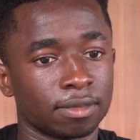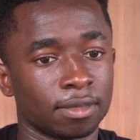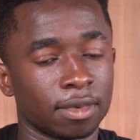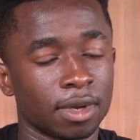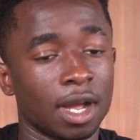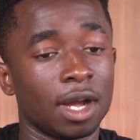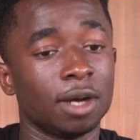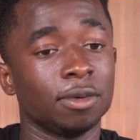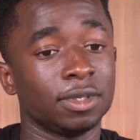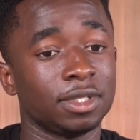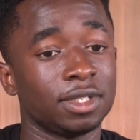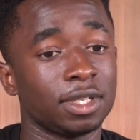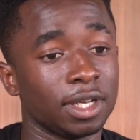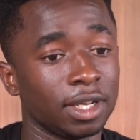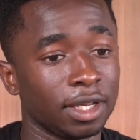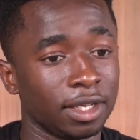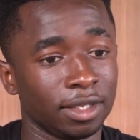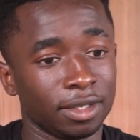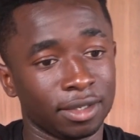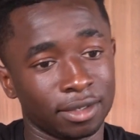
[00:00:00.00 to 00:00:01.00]
I would
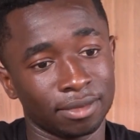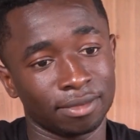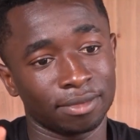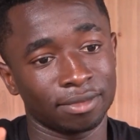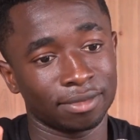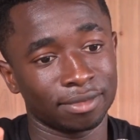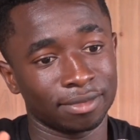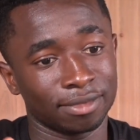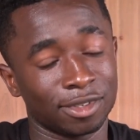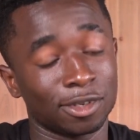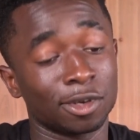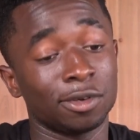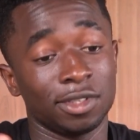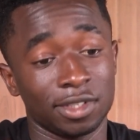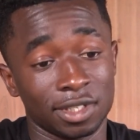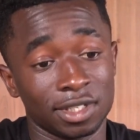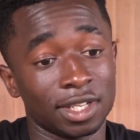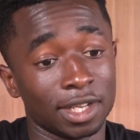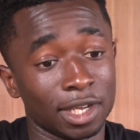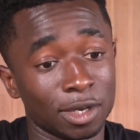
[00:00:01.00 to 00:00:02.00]
say, sorry
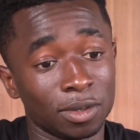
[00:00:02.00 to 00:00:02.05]
to say,